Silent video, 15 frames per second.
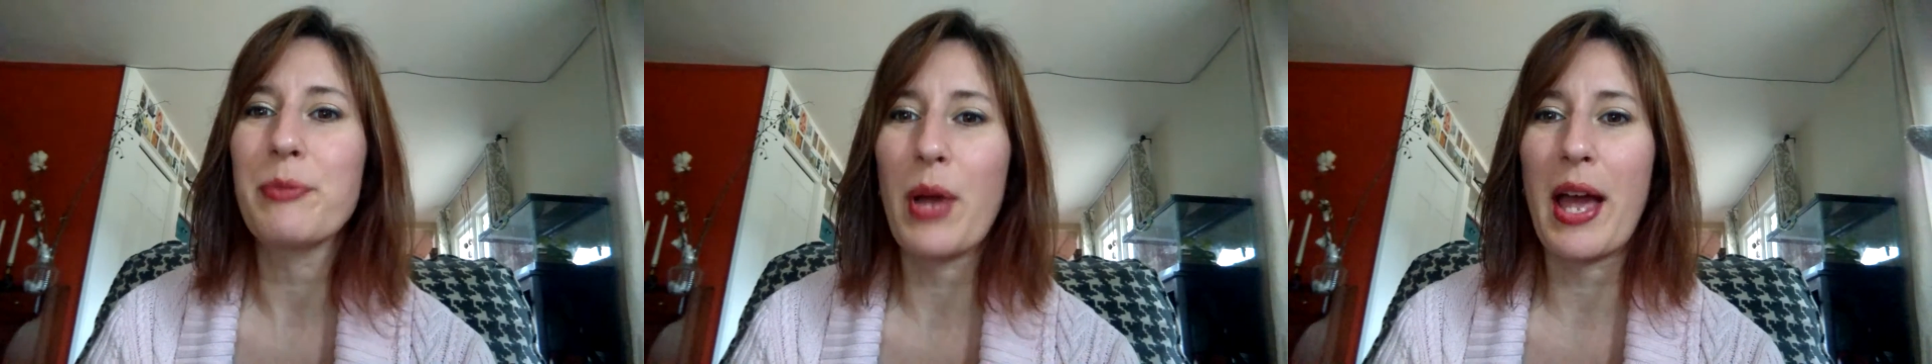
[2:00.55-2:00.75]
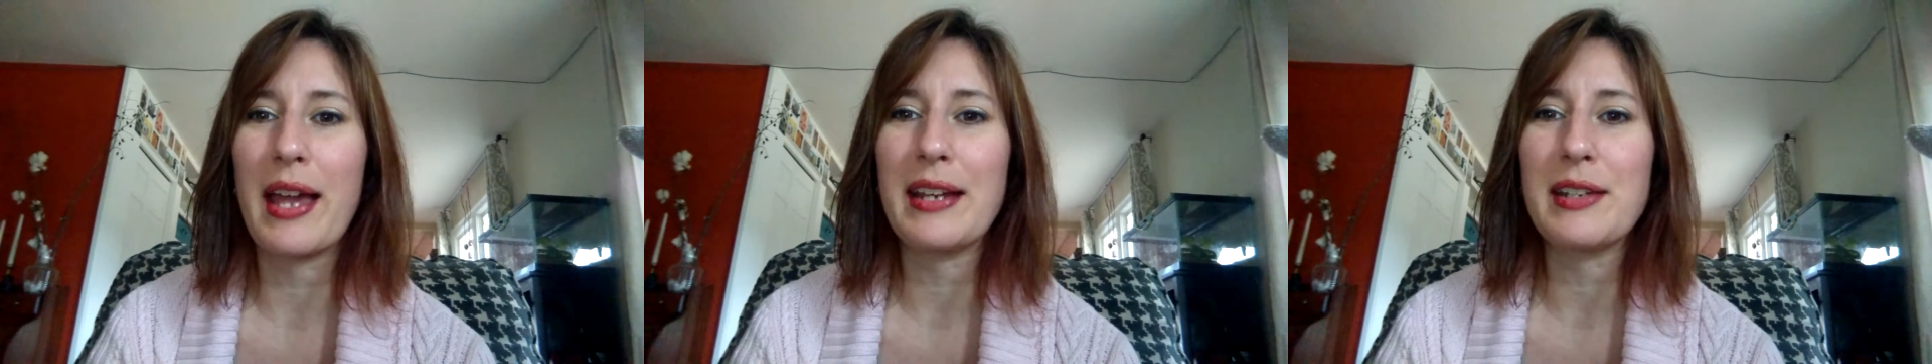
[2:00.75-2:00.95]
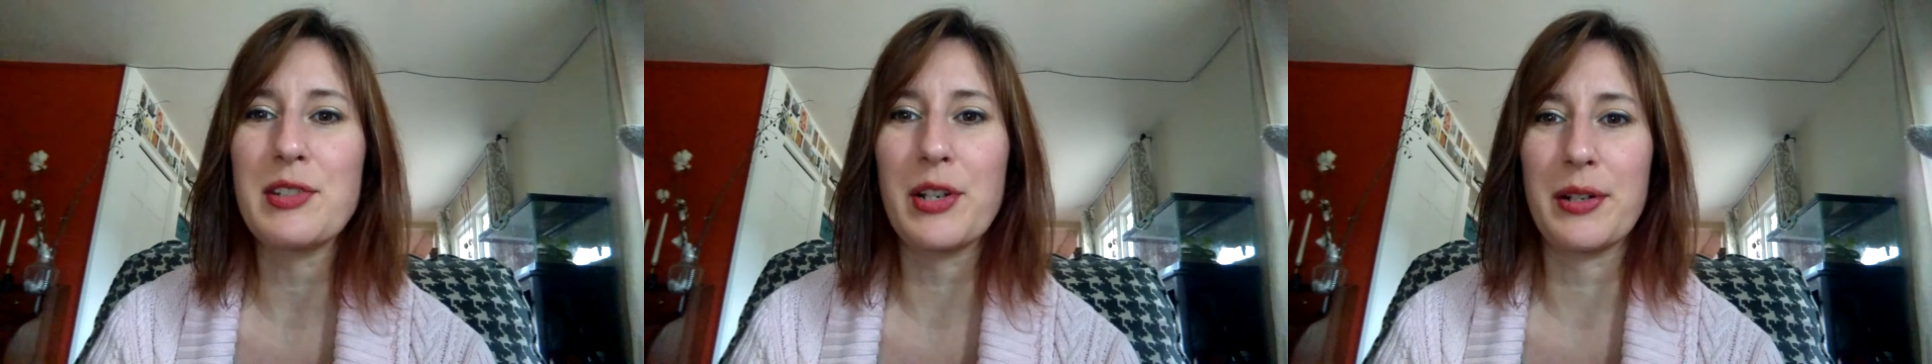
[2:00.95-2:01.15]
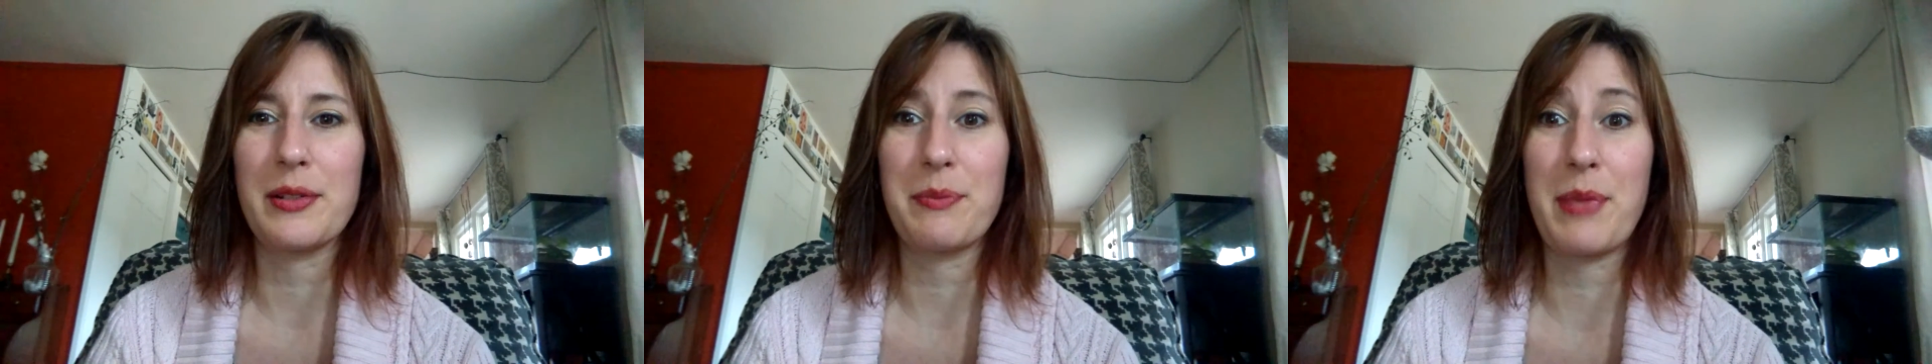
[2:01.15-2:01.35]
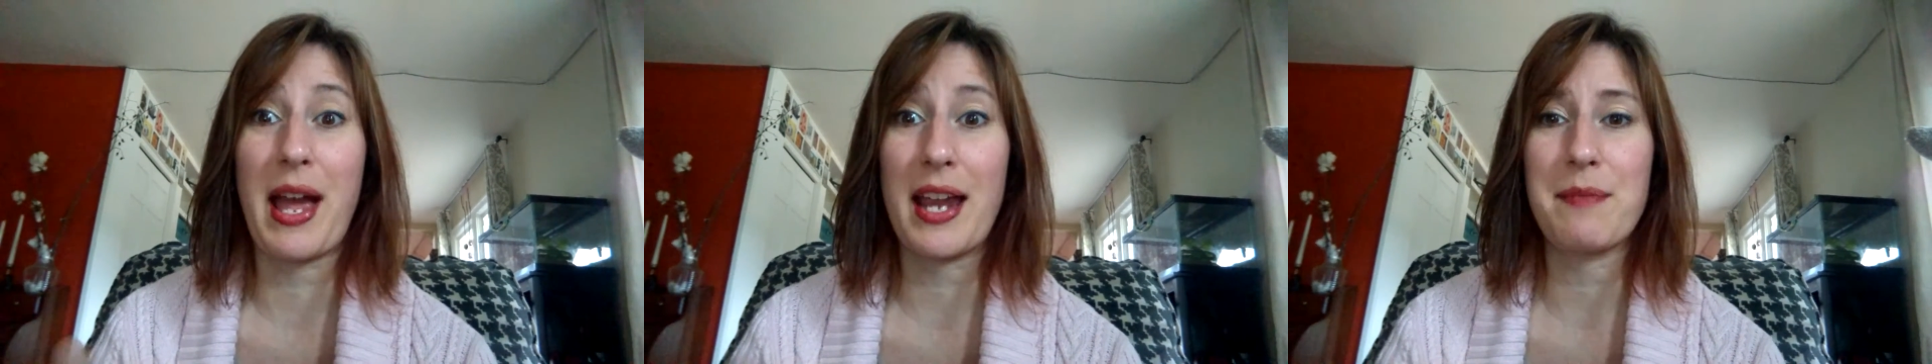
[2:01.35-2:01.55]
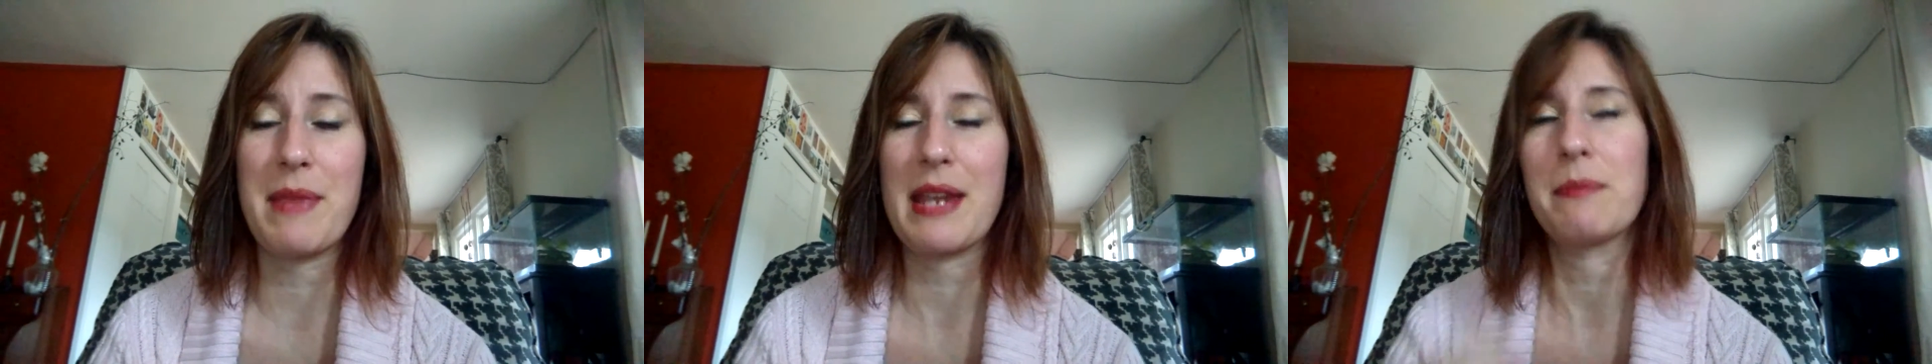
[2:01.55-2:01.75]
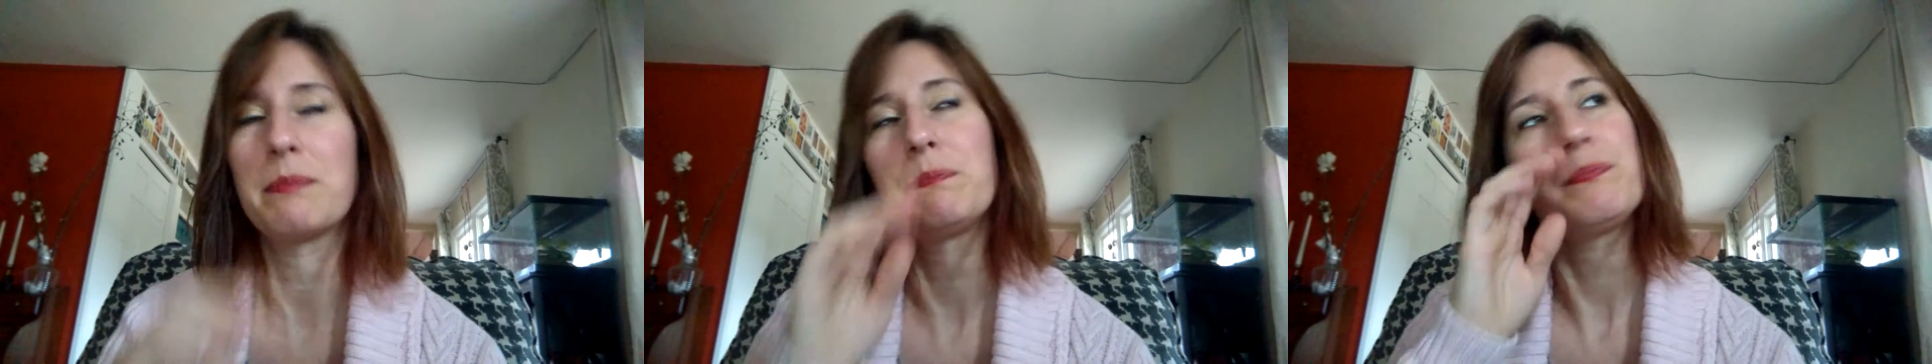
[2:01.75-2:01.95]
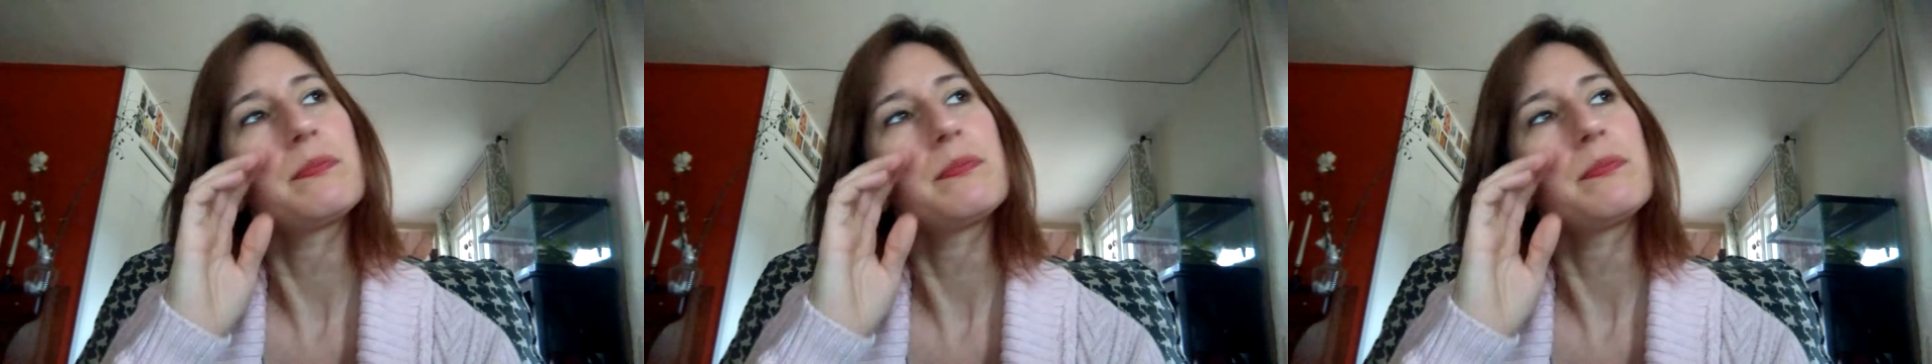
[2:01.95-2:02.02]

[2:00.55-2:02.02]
behind me.